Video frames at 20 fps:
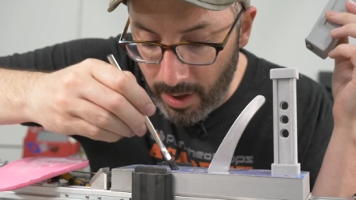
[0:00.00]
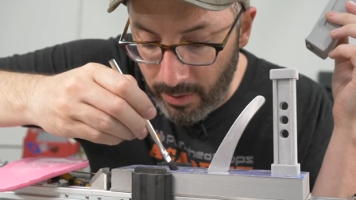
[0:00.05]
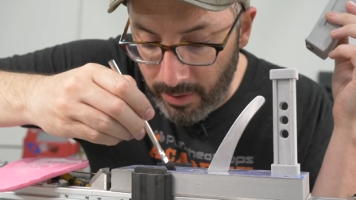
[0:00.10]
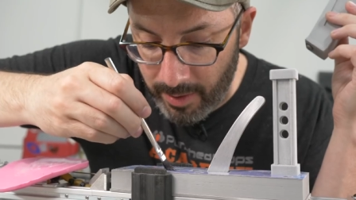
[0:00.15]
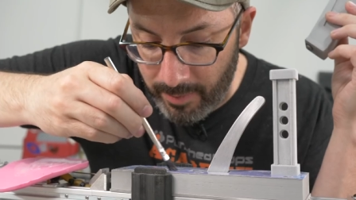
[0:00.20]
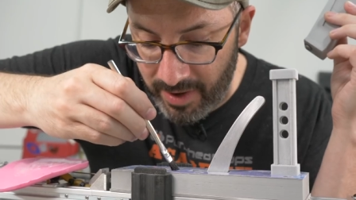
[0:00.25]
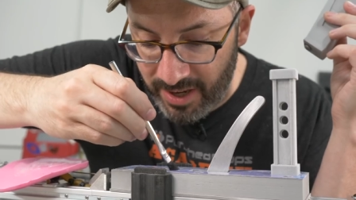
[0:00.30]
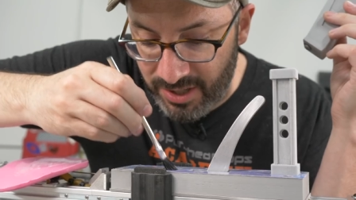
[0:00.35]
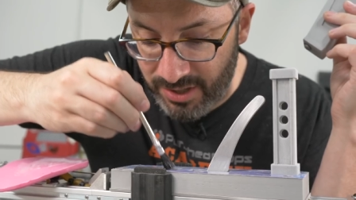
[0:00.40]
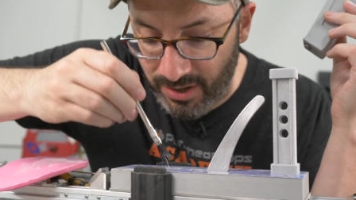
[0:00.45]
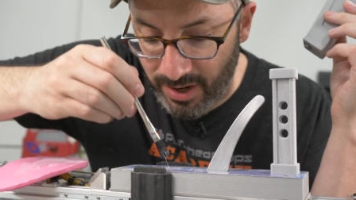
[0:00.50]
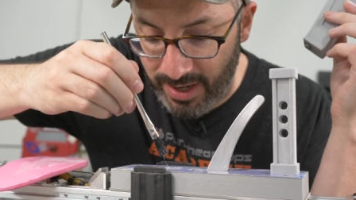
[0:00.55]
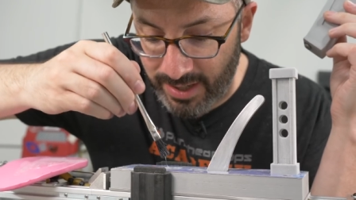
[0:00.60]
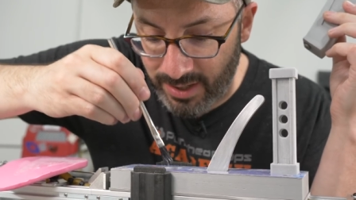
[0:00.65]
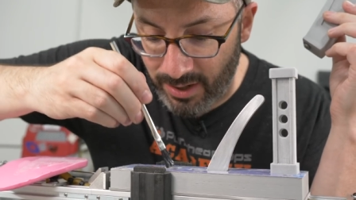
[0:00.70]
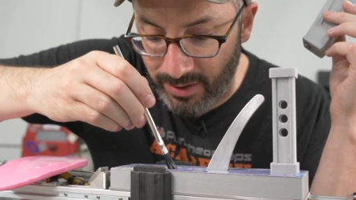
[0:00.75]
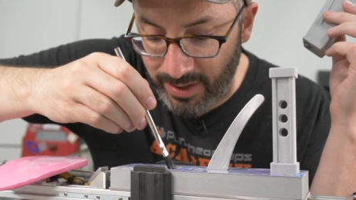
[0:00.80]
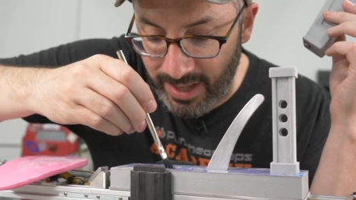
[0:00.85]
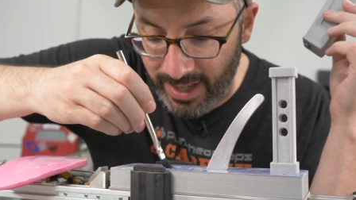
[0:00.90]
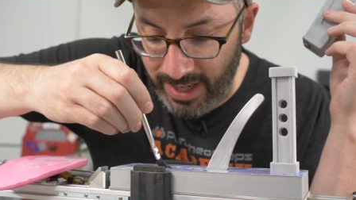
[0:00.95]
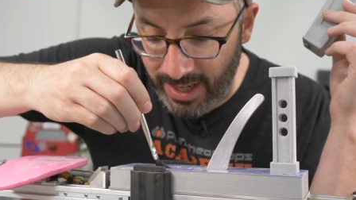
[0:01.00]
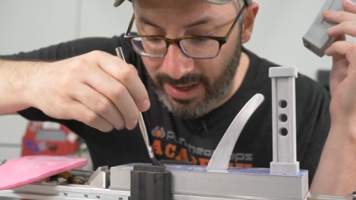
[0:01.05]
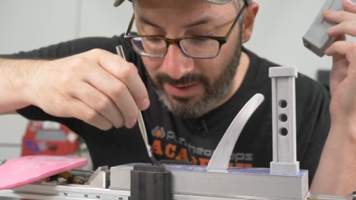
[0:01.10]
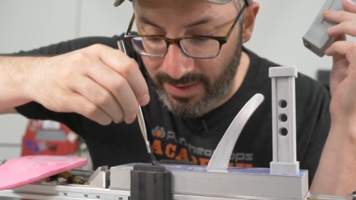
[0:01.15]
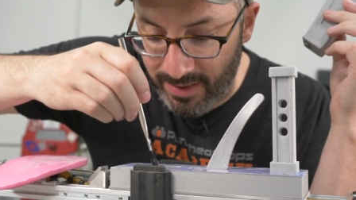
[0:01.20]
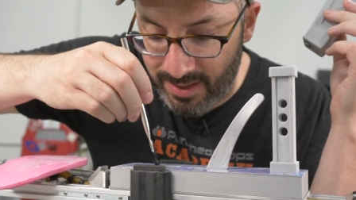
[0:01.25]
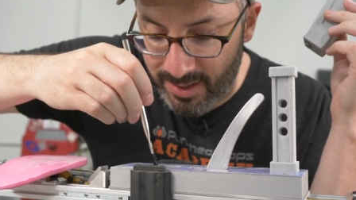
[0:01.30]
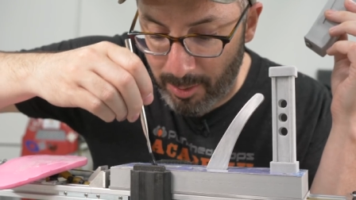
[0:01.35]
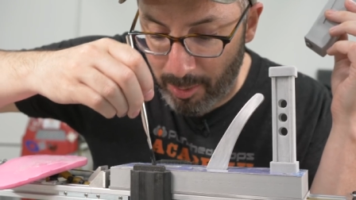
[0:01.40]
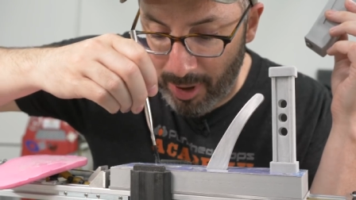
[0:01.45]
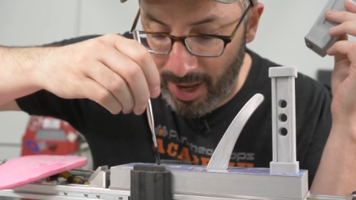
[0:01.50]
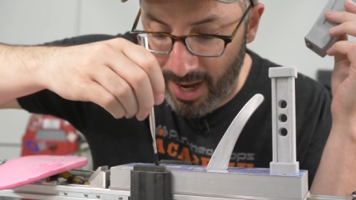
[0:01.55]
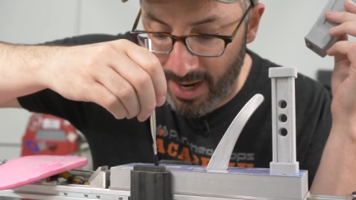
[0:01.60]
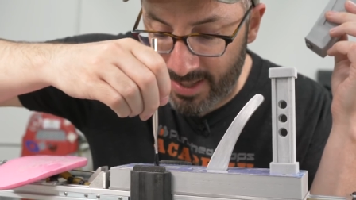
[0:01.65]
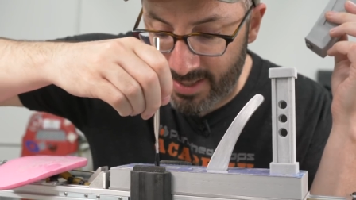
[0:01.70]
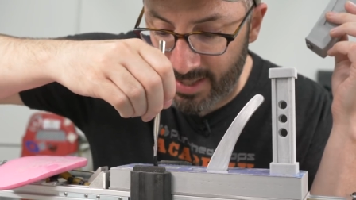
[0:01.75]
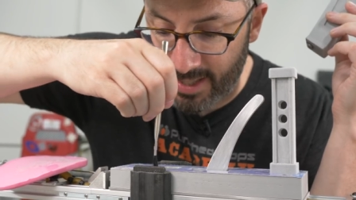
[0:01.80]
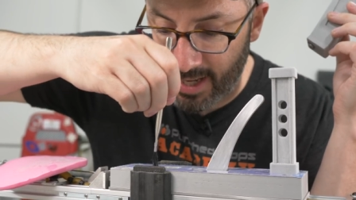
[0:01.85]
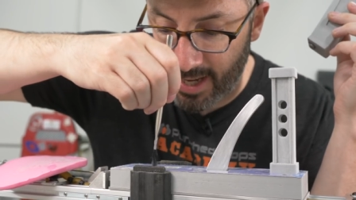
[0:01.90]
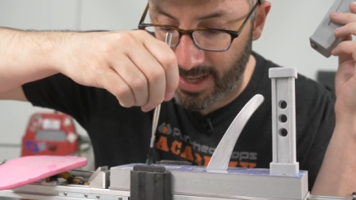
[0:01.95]
I want to make sure I don't get any of this
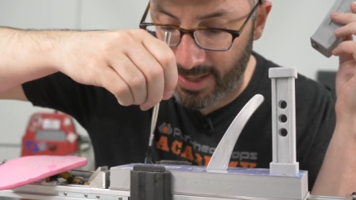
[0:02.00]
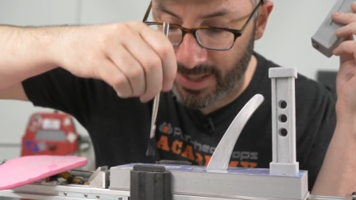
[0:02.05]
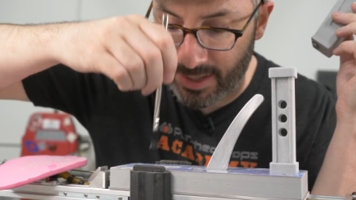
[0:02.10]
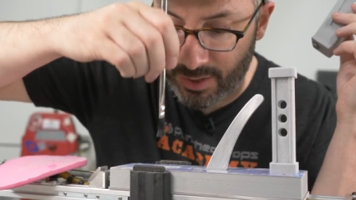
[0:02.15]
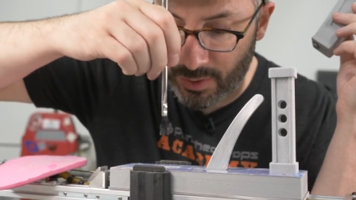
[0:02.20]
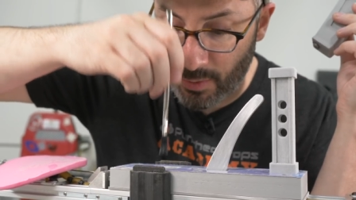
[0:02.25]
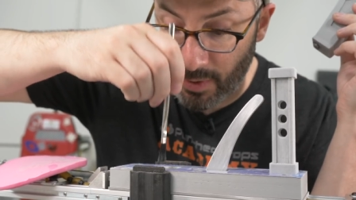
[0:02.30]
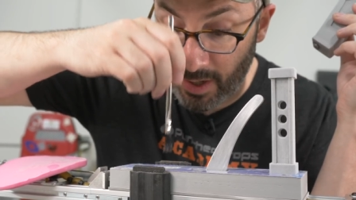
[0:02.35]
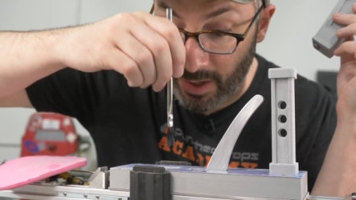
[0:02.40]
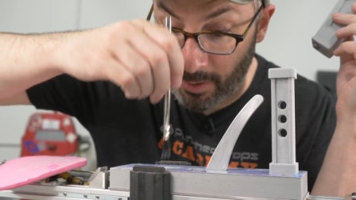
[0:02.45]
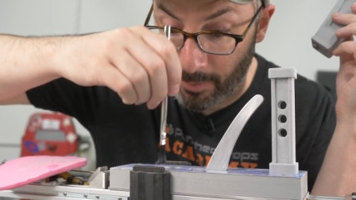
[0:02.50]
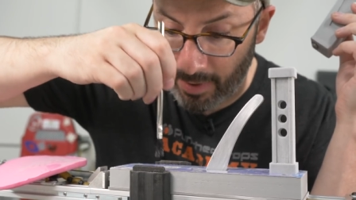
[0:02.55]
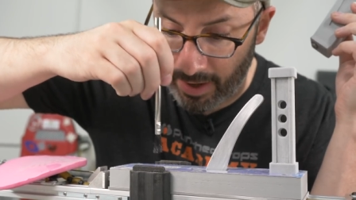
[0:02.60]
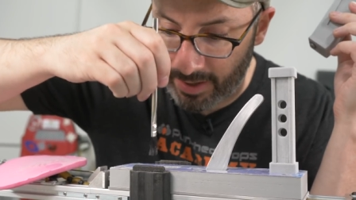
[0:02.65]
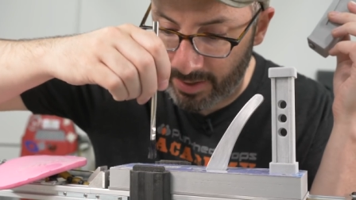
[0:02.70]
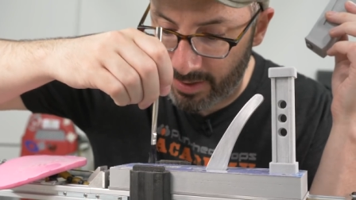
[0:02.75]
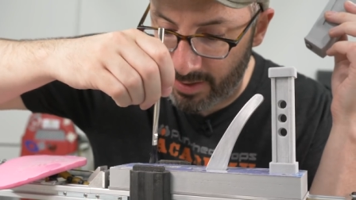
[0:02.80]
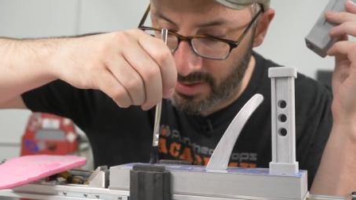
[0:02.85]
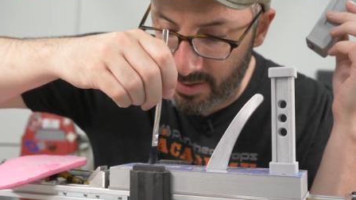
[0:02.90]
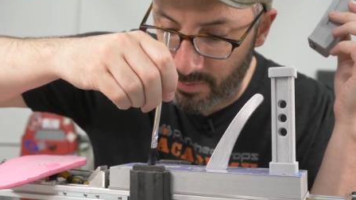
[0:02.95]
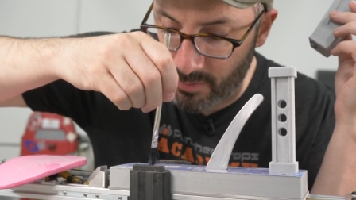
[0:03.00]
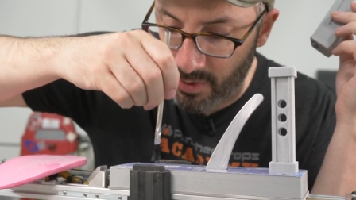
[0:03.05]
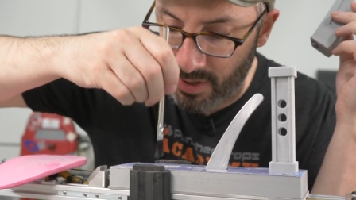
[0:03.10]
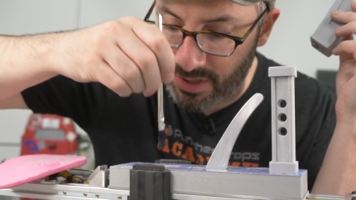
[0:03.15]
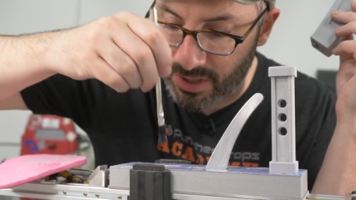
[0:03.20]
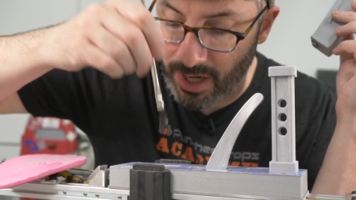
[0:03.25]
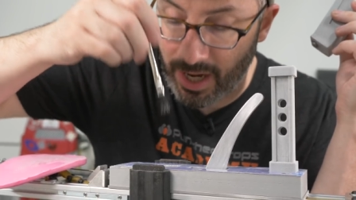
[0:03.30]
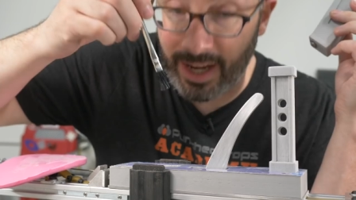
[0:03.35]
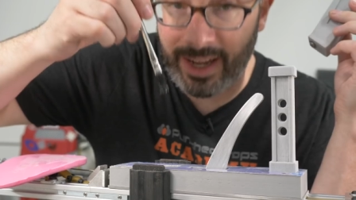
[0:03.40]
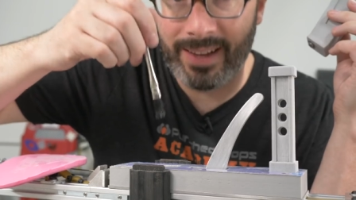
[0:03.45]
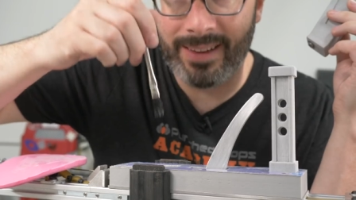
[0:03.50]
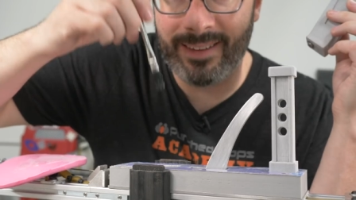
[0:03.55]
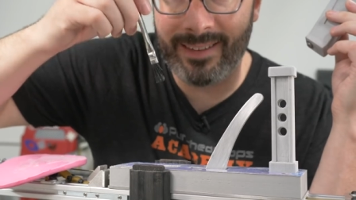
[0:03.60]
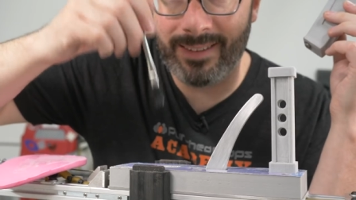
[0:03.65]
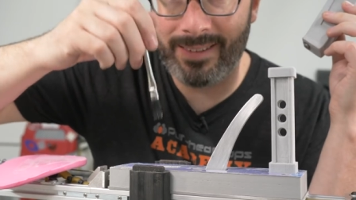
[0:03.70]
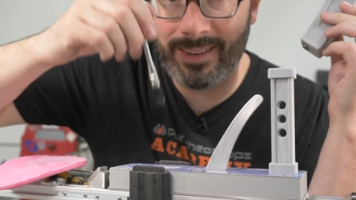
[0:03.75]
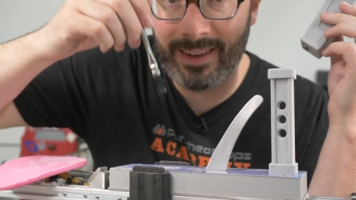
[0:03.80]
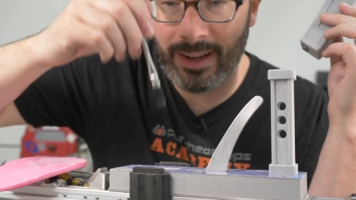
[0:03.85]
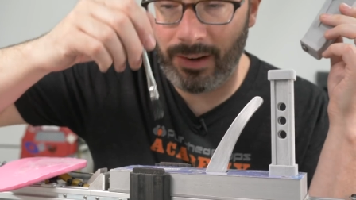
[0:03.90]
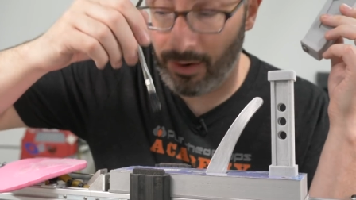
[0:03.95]
epoxy on the trigger mechanism, which I can
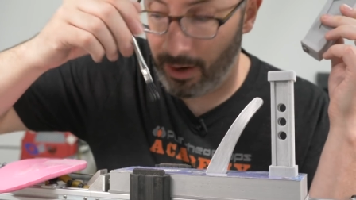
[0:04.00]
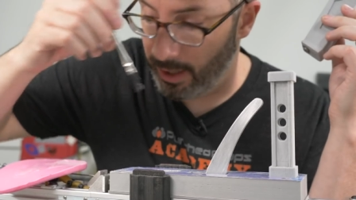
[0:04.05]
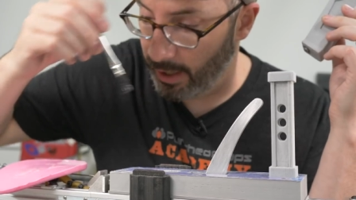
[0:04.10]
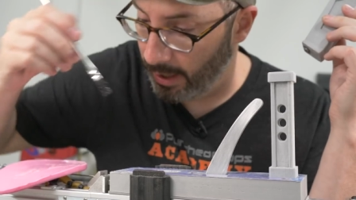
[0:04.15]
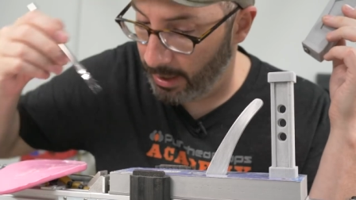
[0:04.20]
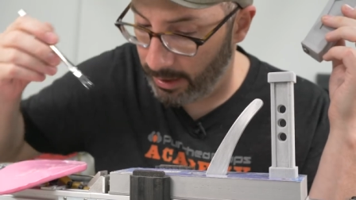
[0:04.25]
see right